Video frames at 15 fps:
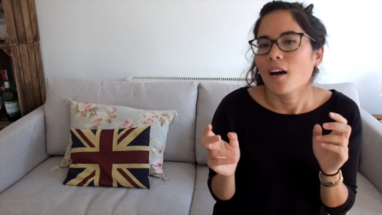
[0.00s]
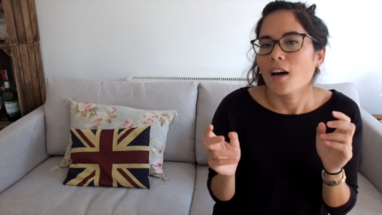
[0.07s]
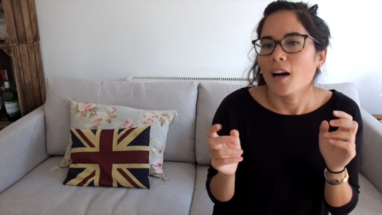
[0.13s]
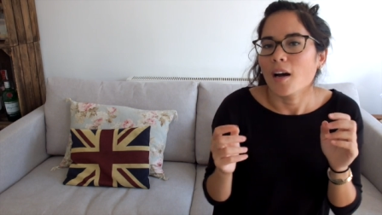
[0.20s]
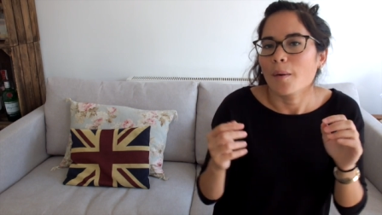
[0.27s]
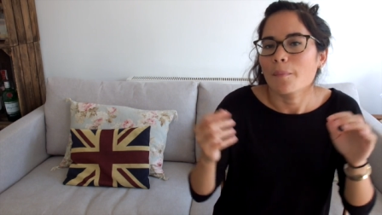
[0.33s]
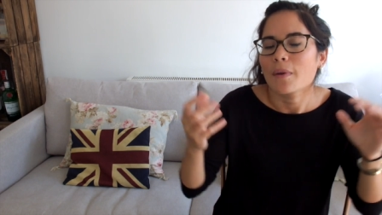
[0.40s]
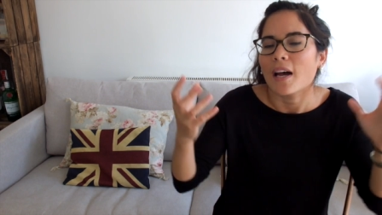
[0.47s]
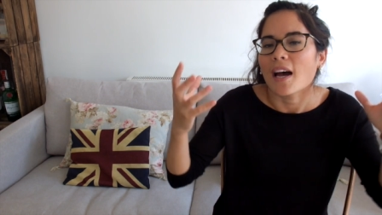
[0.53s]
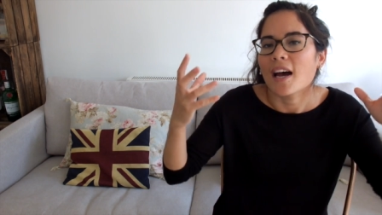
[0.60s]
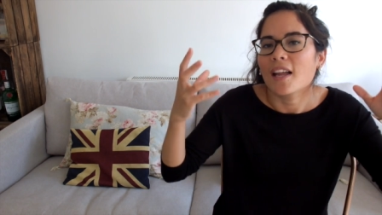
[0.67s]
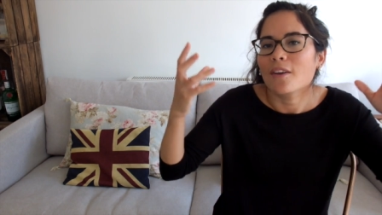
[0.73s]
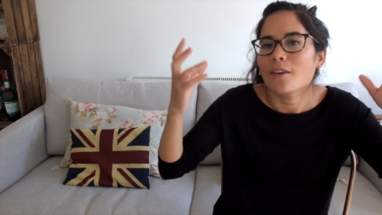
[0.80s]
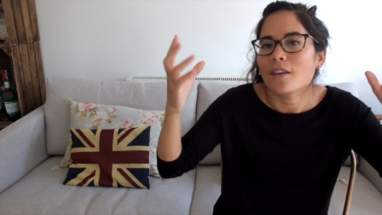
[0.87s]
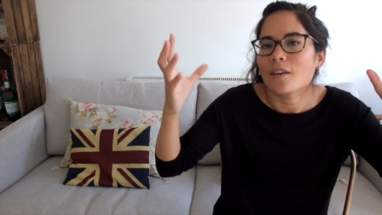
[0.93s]
Um,
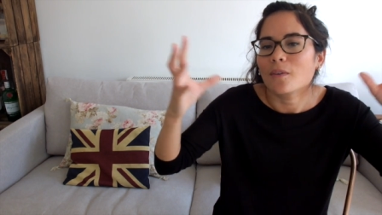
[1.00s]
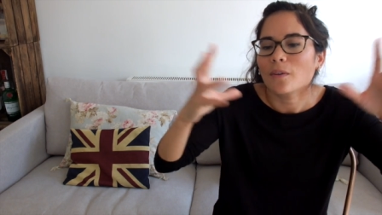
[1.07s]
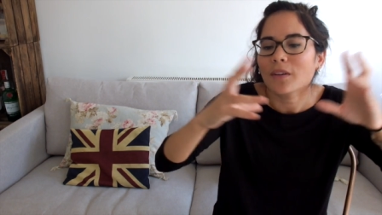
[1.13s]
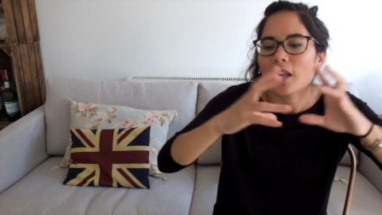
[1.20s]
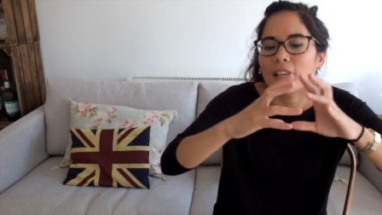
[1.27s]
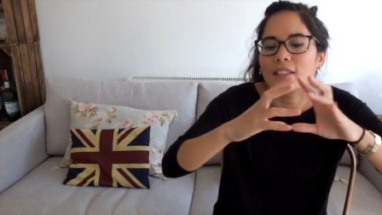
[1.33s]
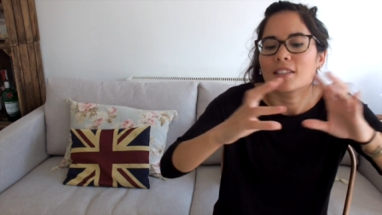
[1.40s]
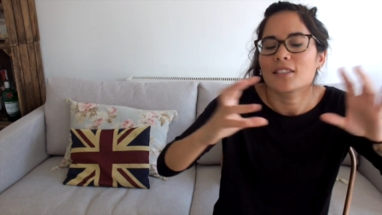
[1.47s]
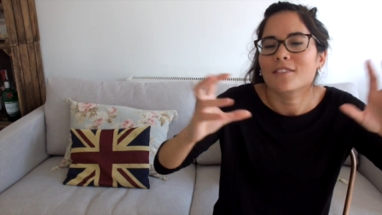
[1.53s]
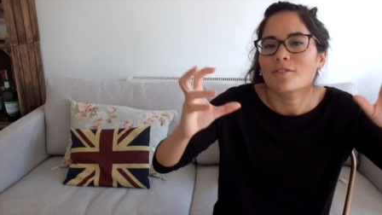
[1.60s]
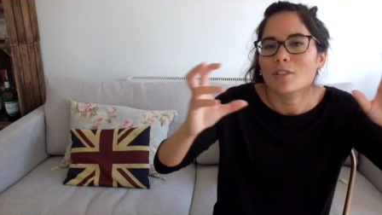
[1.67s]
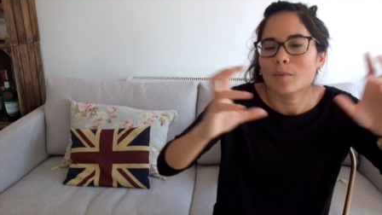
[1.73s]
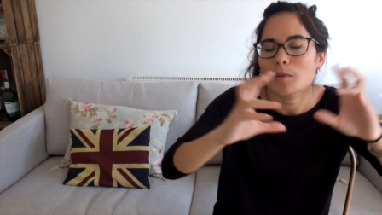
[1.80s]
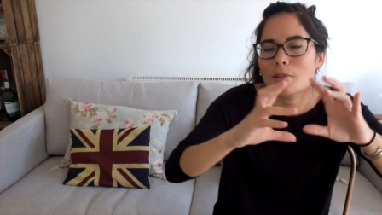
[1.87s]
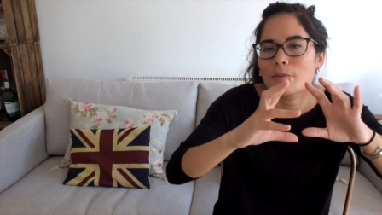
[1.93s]
and all that is
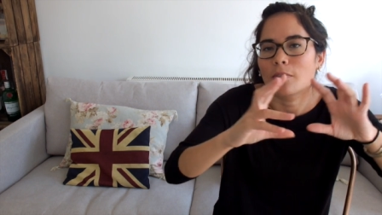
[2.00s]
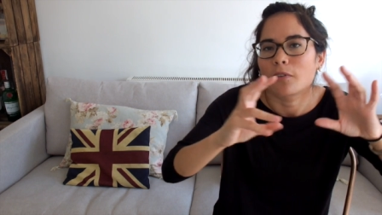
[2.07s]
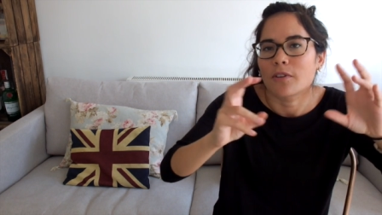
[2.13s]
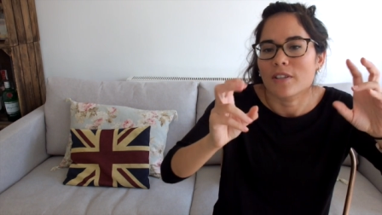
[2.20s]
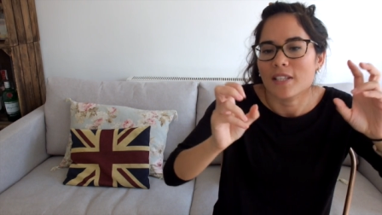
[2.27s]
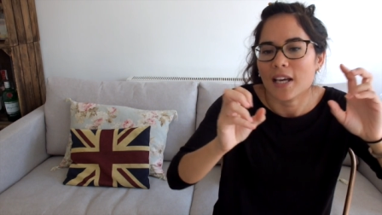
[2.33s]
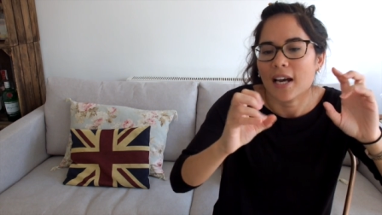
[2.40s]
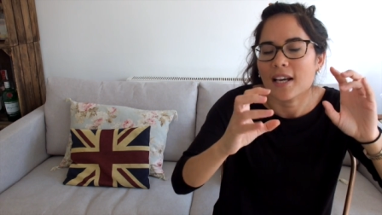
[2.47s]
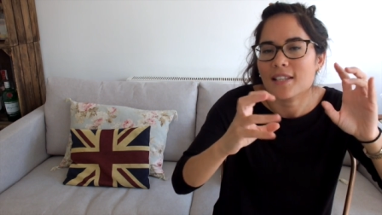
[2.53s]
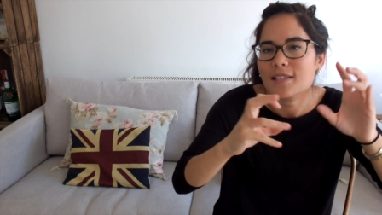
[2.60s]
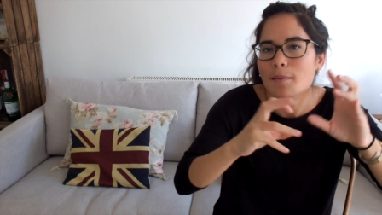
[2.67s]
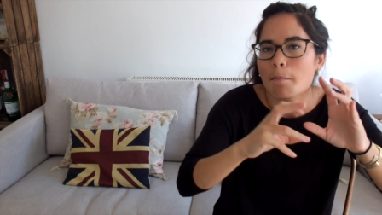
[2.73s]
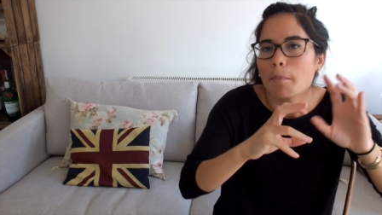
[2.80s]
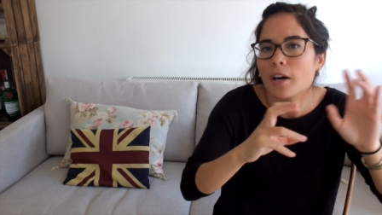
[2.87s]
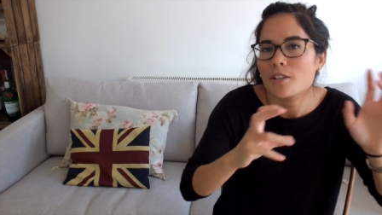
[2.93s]
responsible for is it
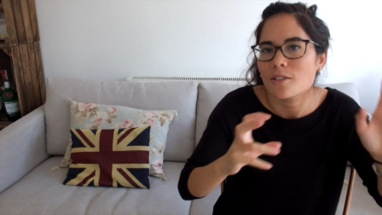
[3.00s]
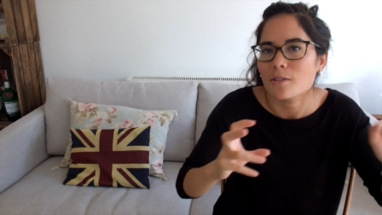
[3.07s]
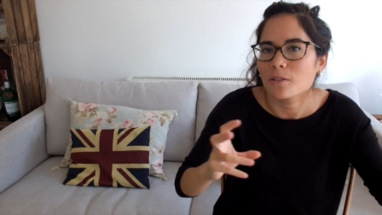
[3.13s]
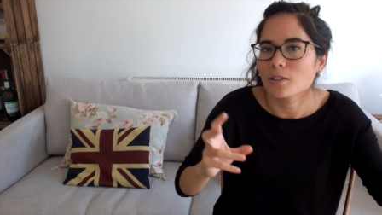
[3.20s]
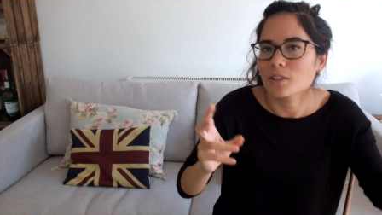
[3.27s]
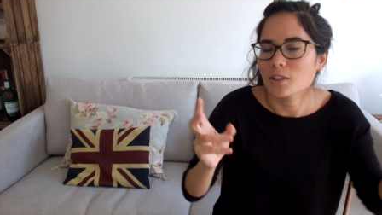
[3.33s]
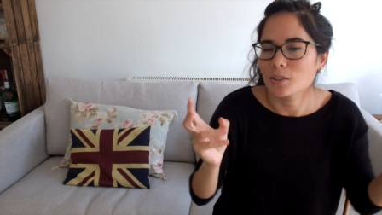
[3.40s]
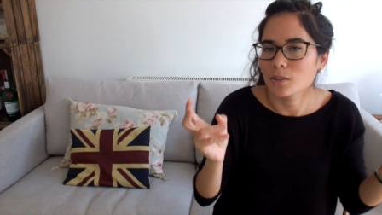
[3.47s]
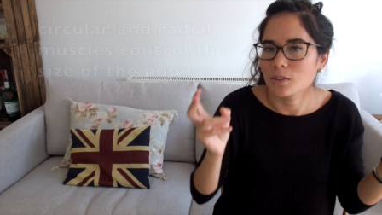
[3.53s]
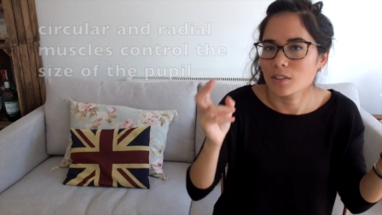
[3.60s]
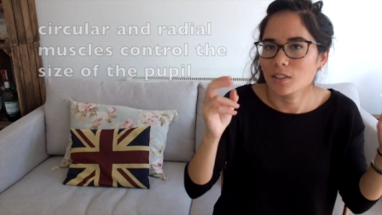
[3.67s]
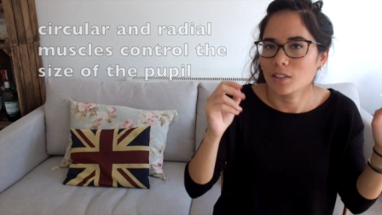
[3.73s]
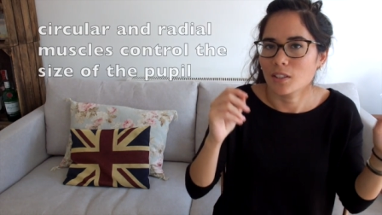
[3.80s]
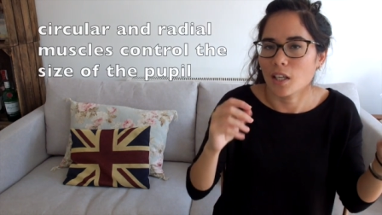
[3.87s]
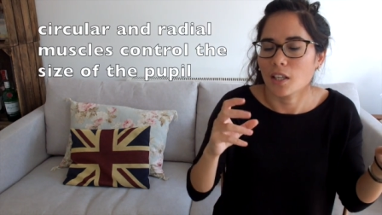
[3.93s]
has muscles called
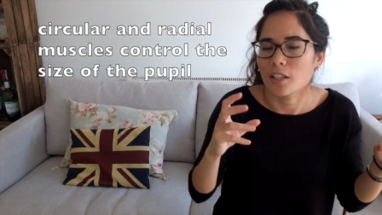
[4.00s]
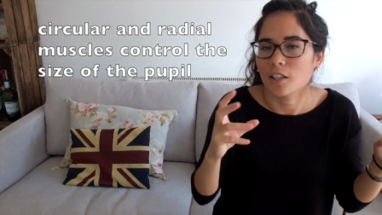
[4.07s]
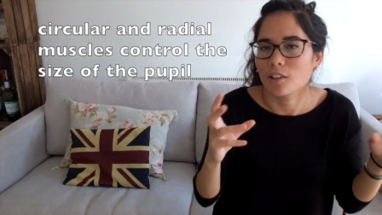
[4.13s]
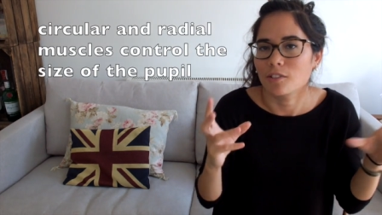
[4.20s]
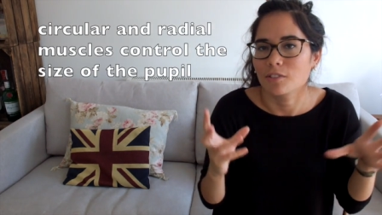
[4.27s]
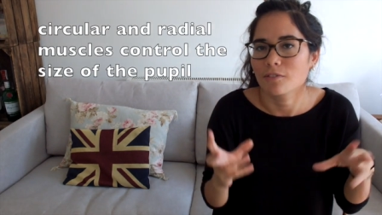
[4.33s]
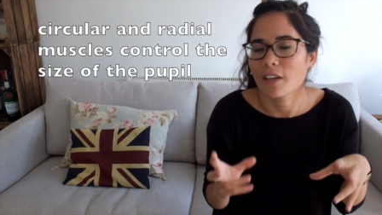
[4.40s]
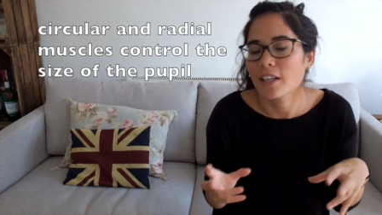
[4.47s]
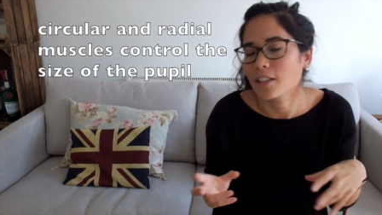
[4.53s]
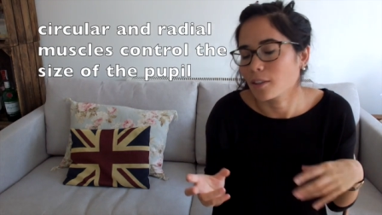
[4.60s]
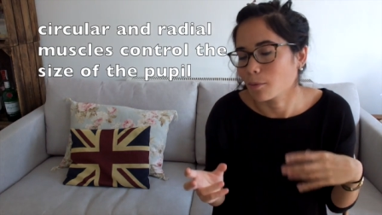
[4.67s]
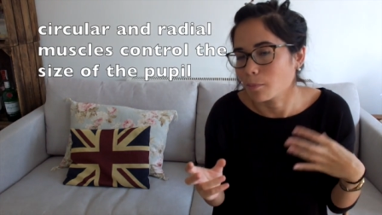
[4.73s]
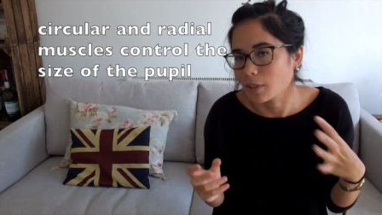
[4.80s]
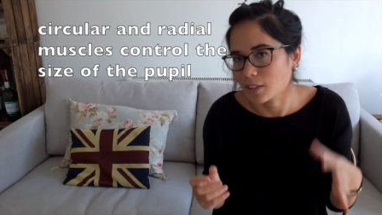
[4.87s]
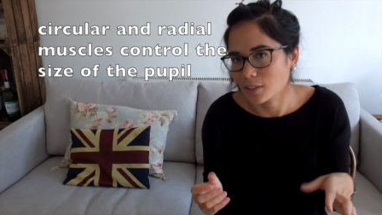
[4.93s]
circular and
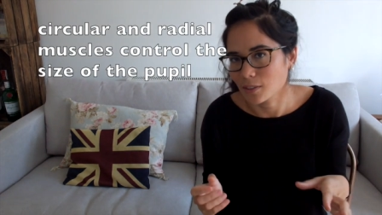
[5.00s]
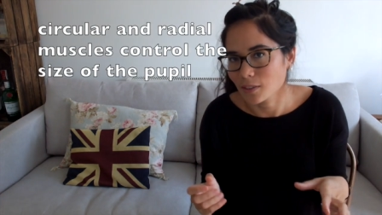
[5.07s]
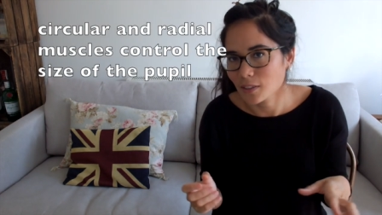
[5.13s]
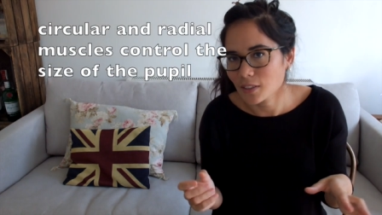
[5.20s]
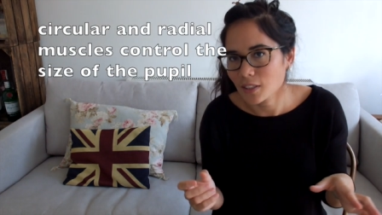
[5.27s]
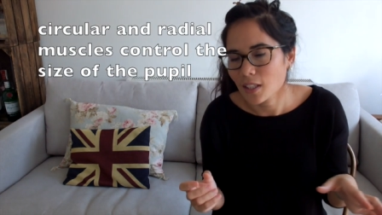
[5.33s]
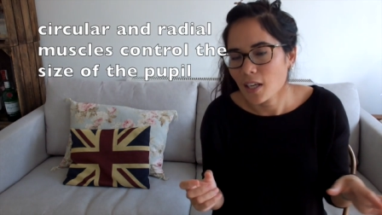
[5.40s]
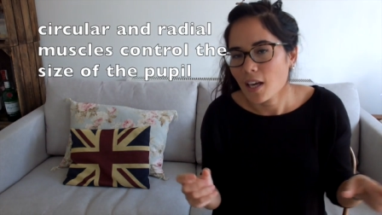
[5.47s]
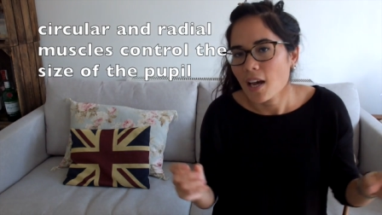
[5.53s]
radial muscles,